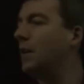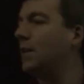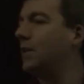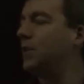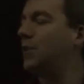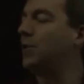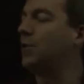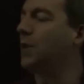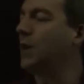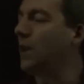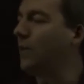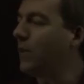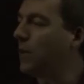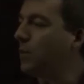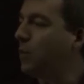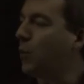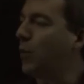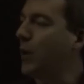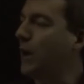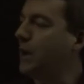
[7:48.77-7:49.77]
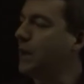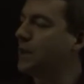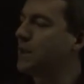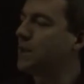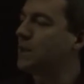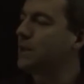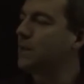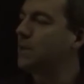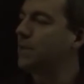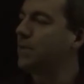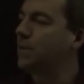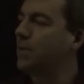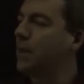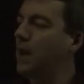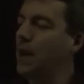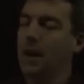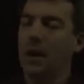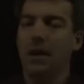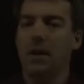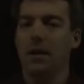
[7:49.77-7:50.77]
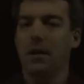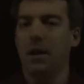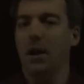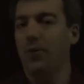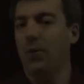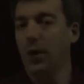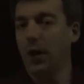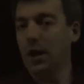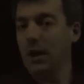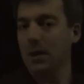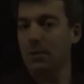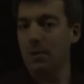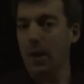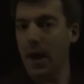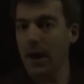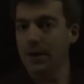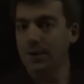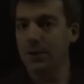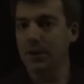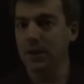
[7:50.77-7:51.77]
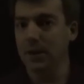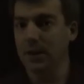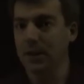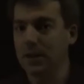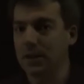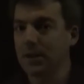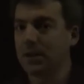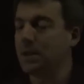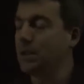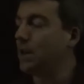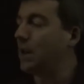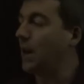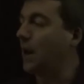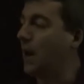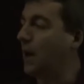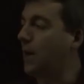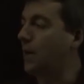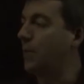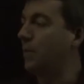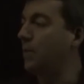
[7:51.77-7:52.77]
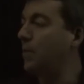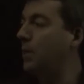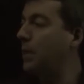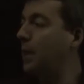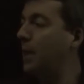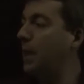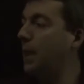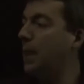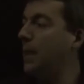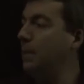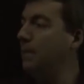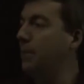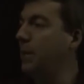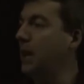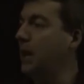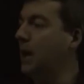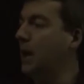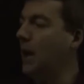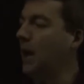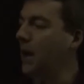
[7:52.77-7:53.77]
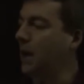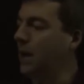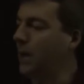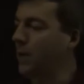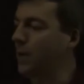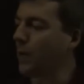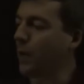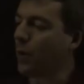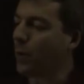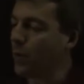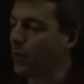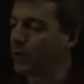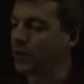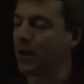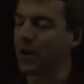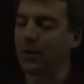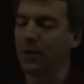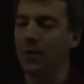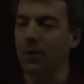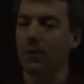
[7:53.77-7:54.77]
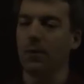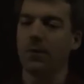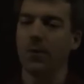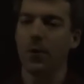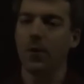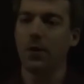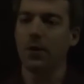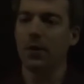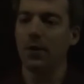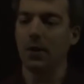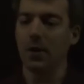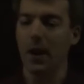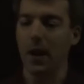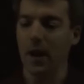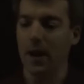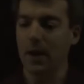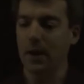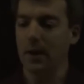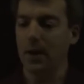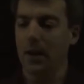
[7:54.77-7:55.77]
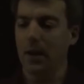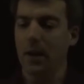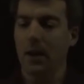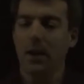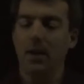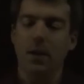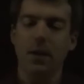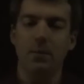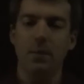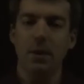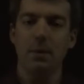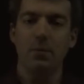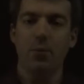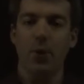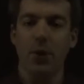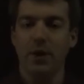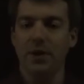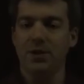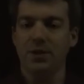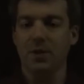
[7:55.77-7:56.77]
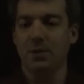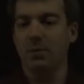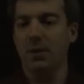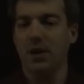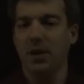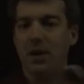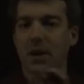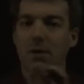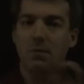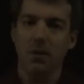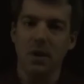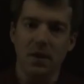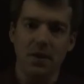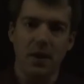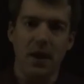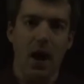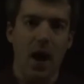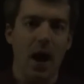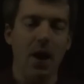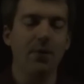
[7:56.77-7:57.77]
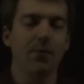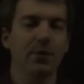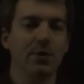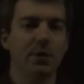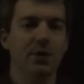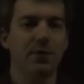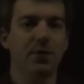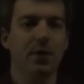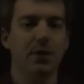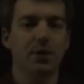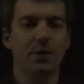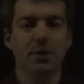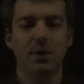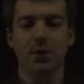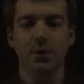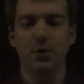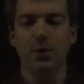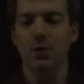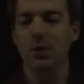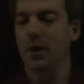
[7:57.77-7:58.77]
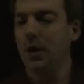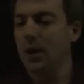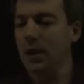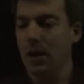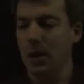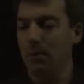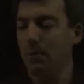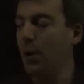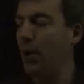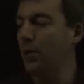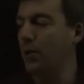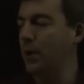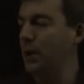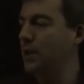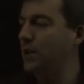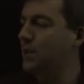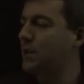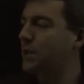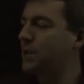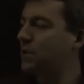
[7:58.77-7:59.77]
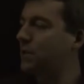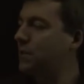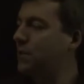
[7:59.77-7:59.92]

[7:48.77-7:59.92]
two given points. Now if we can imagine this being either a horizontal or vertical line, the midpoint's simply going to be the average of the two components.